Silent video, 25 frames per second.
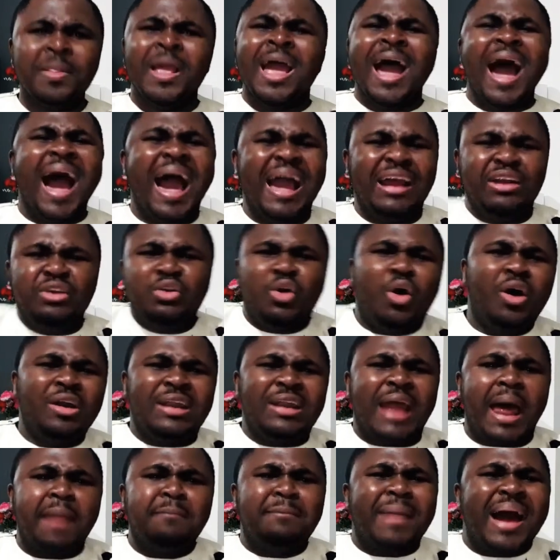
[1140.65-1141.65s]
I know
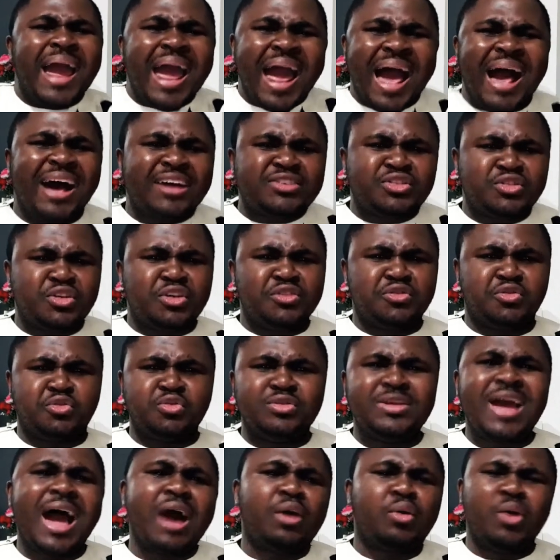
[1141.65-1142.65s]
that my actions today
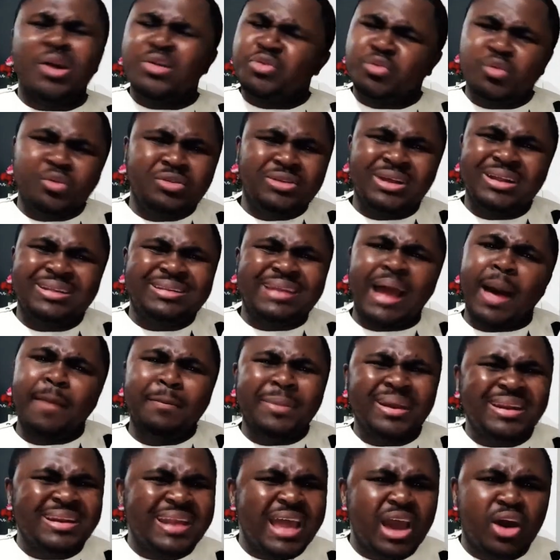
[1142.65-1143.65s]
are going to determine
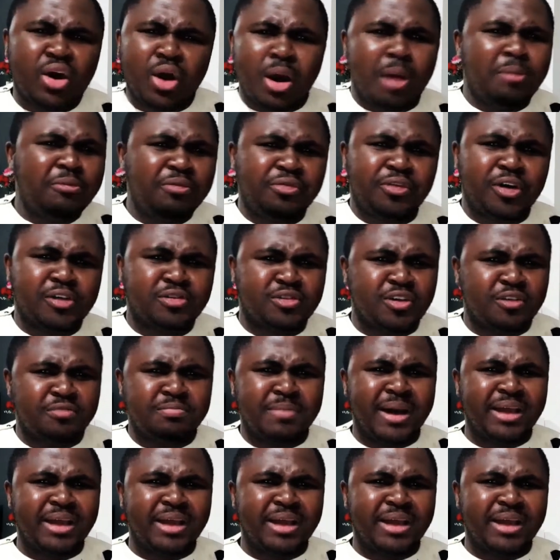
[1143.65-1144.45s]
the comfort of my